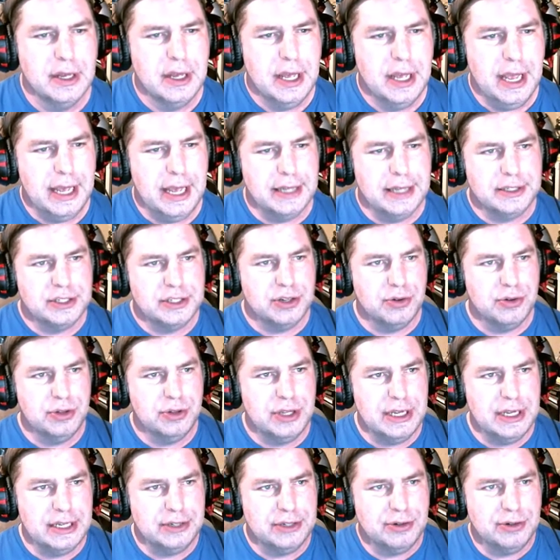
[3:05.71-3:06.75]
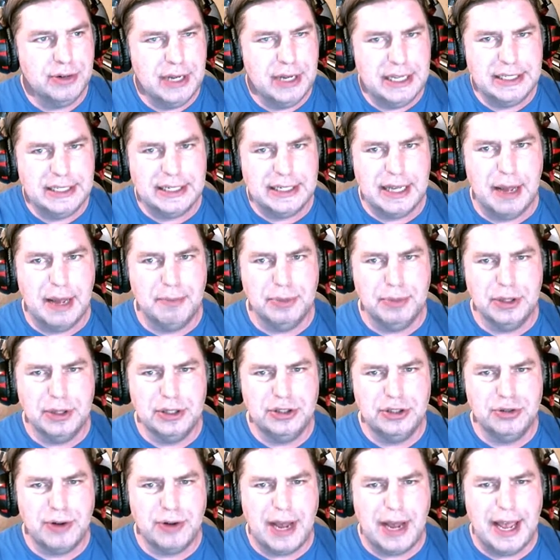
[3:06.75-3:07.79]
And so it creates a couple of
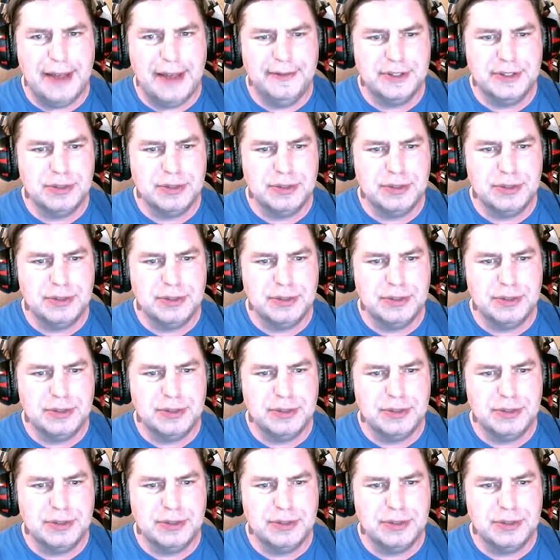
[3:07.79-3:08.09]
drives,